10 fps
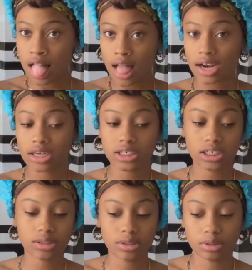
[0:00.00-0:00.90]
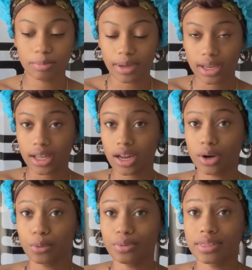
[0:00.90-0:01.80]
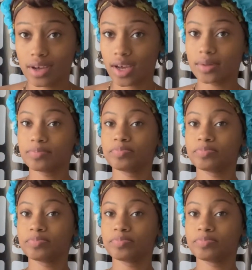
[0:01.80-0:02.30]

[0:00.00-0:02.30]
My new change is banded up today.